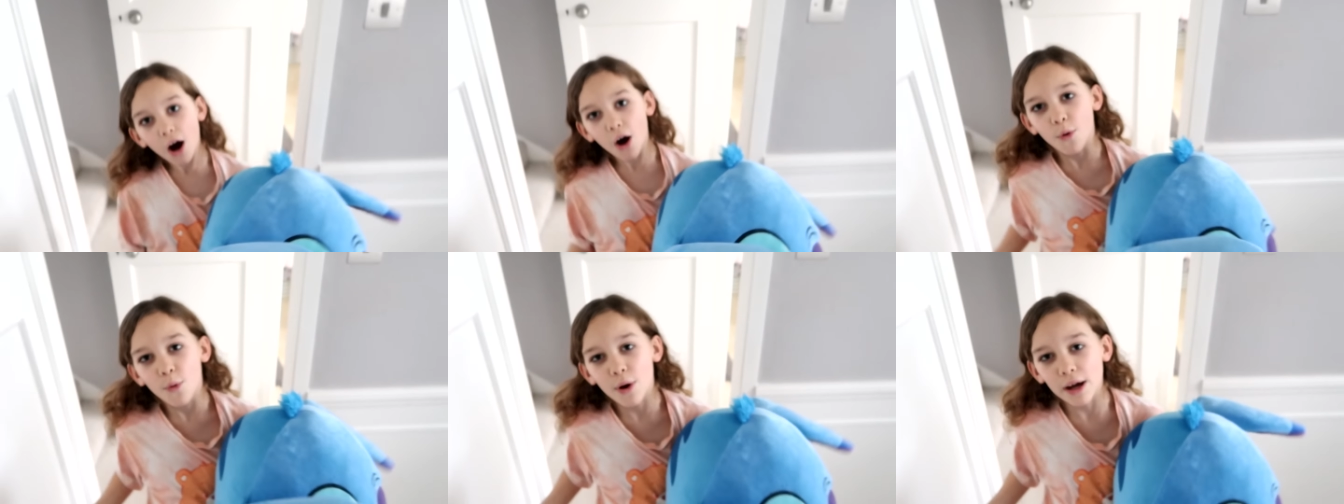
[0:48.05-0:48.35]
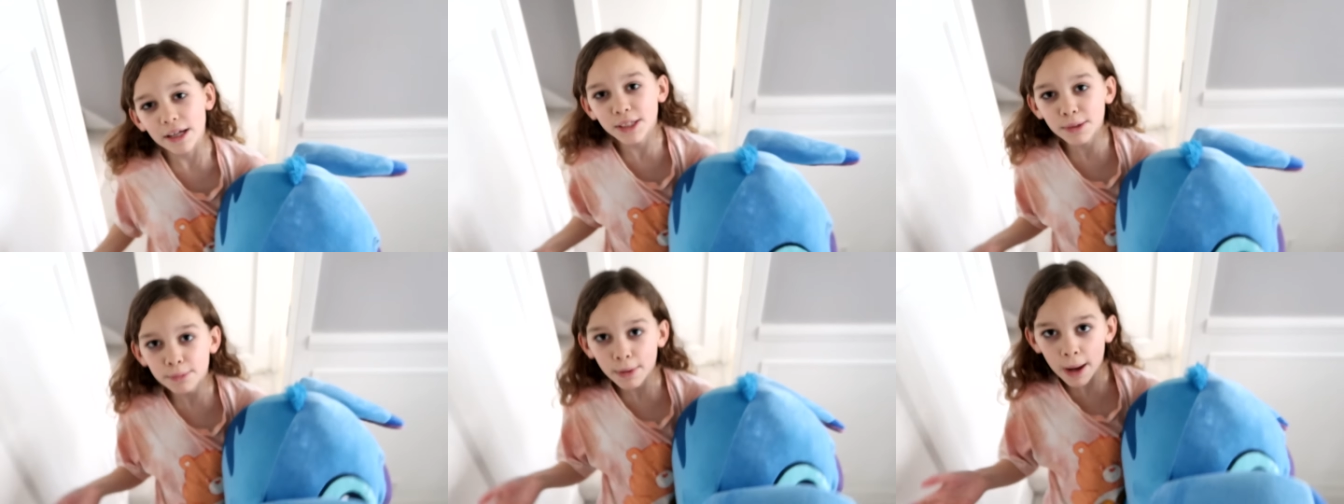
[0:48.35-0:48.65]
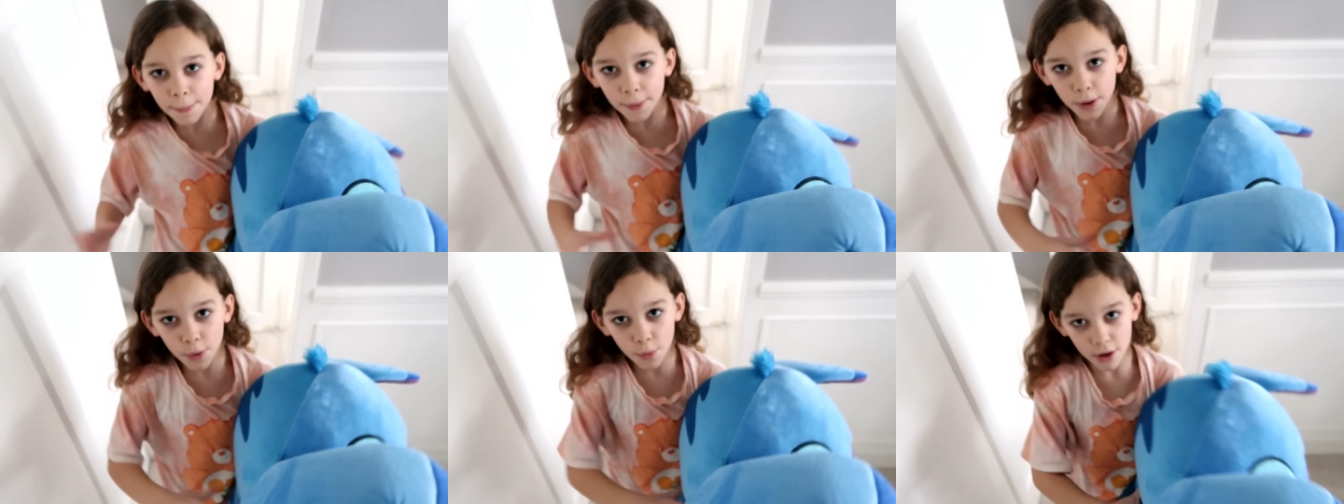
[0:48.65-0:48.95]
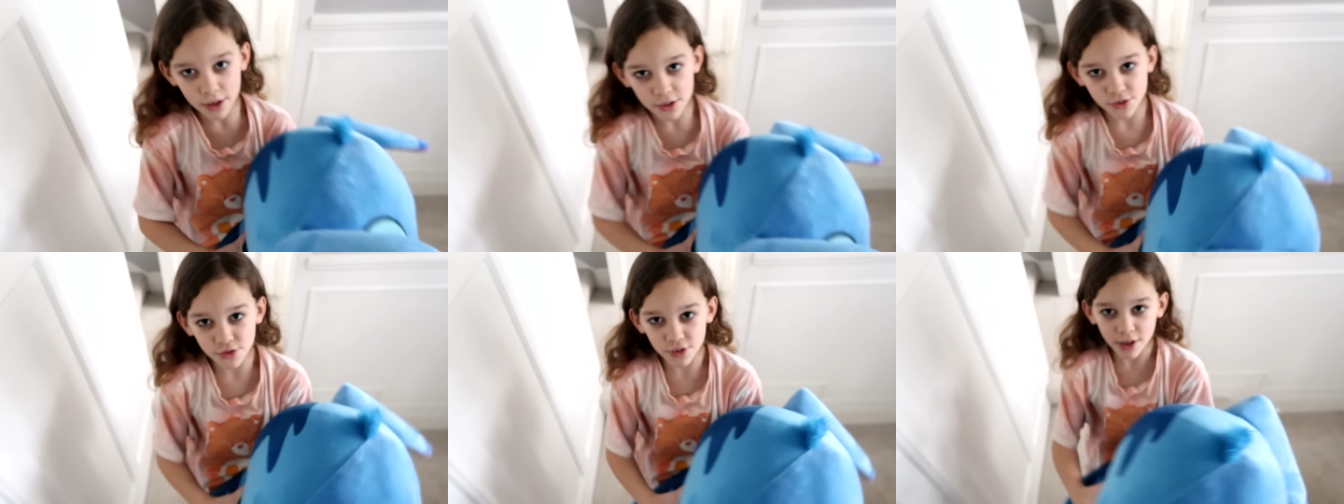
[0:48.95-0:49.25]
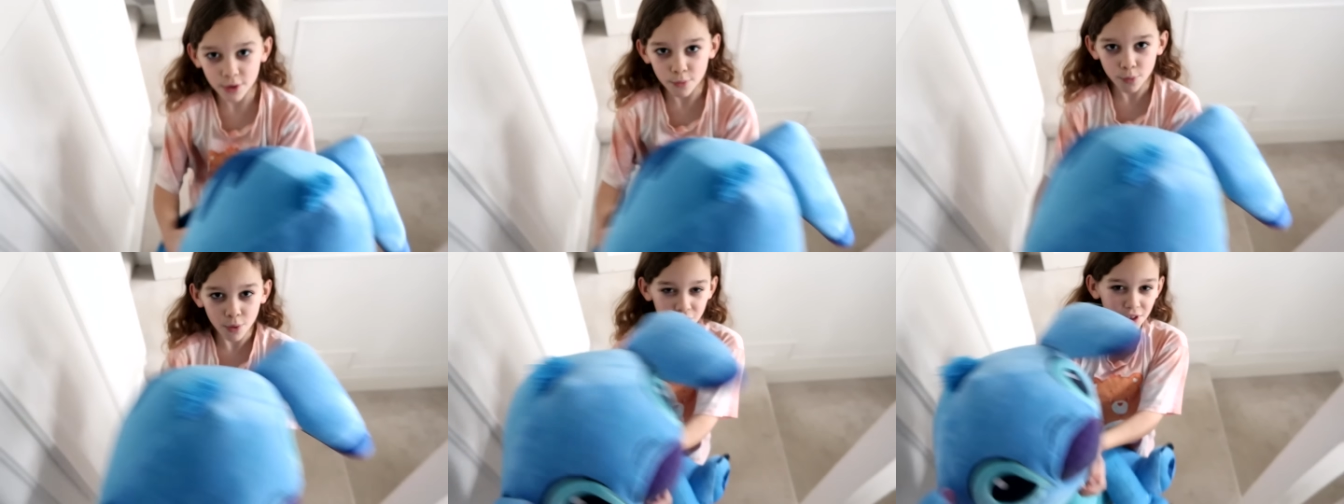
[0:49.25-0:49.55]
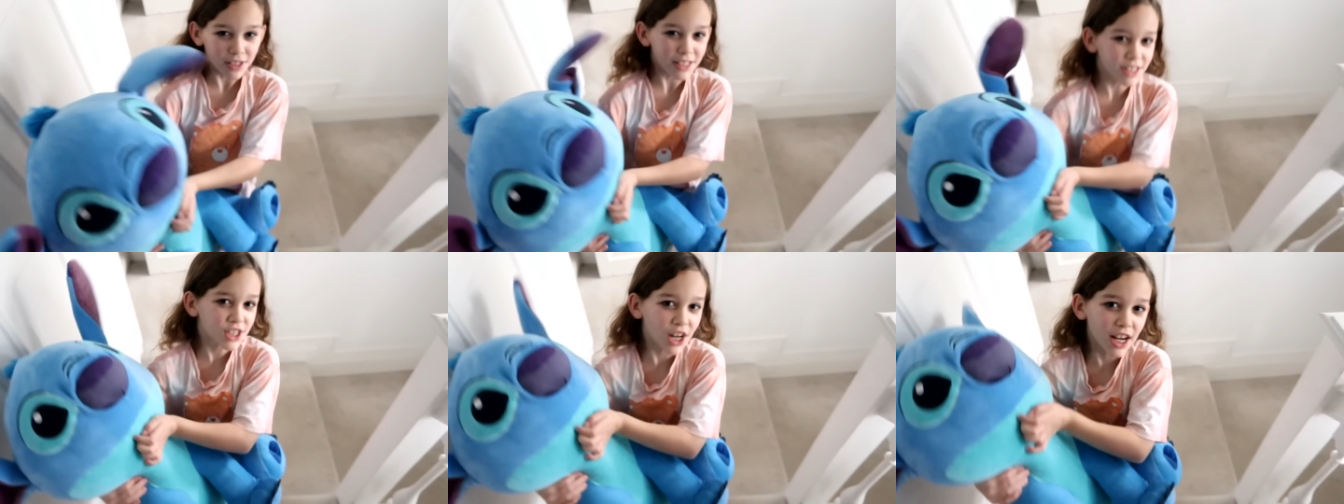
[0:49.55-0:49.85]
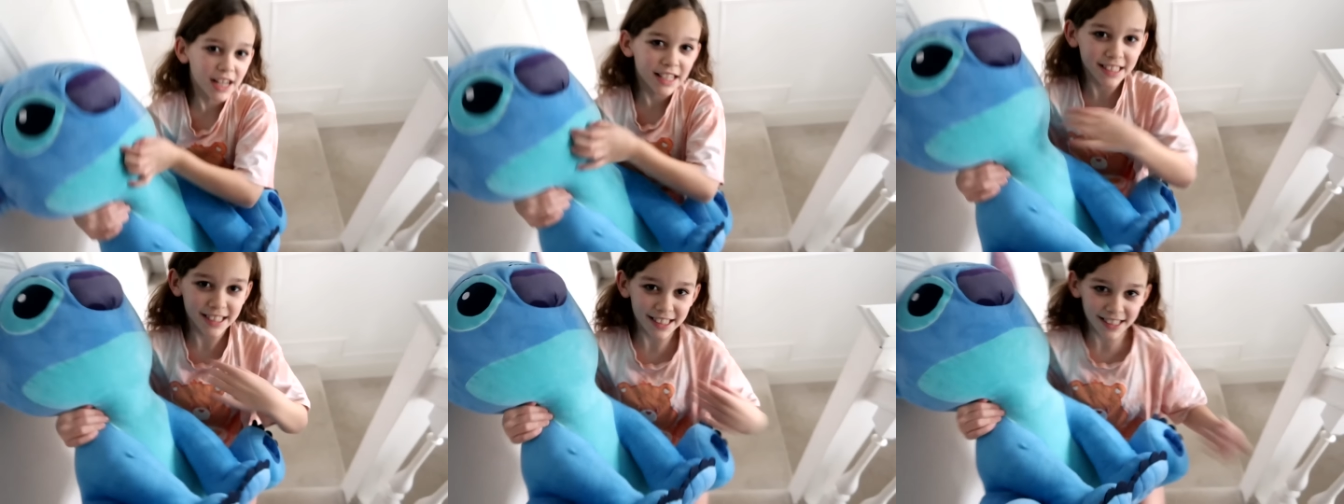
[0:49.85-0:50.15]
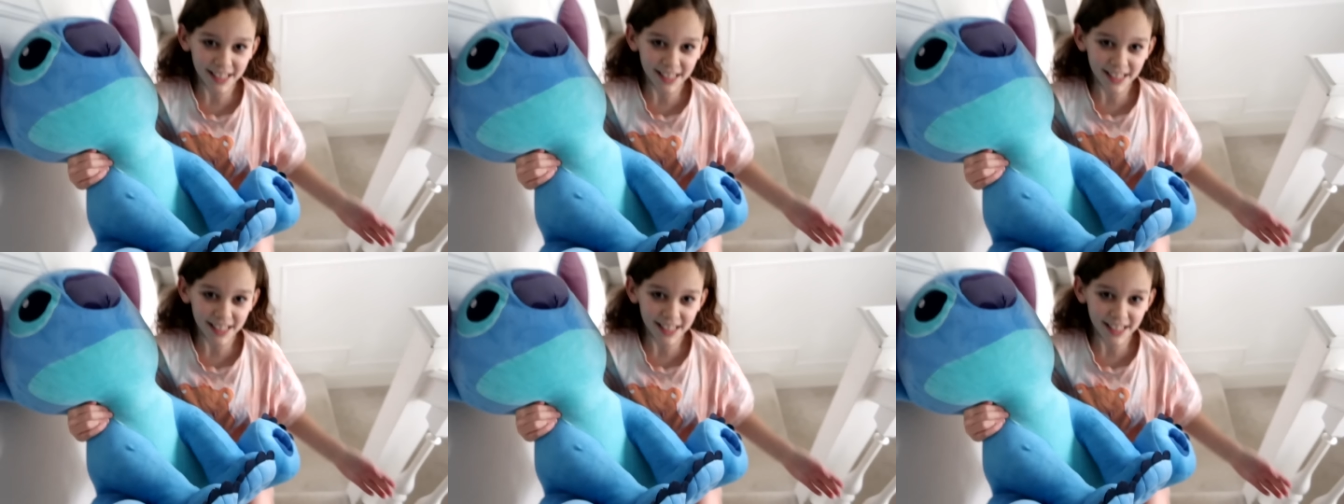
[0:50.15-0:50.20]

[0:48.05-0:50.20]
Oh, and you may be wondering what this giant